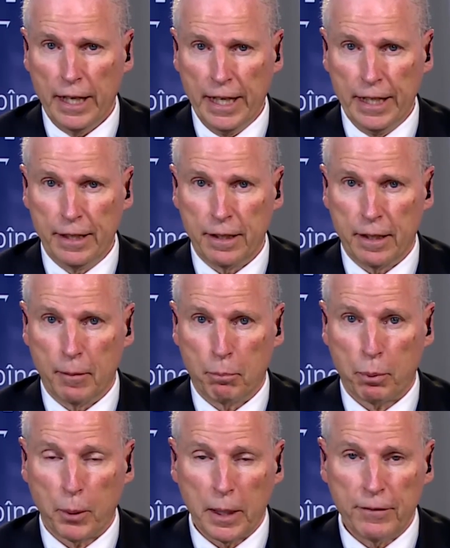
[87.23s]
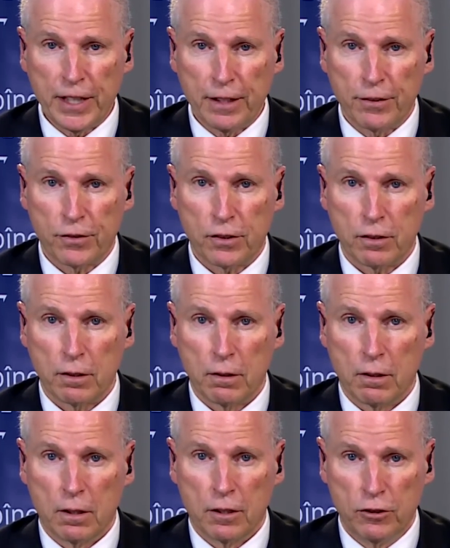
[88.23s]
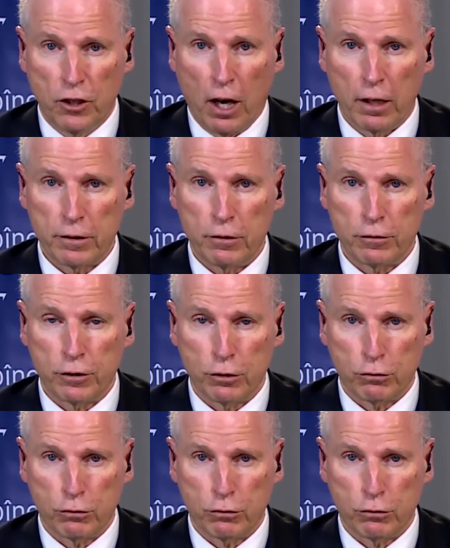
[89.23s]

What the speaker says: in the previous Donald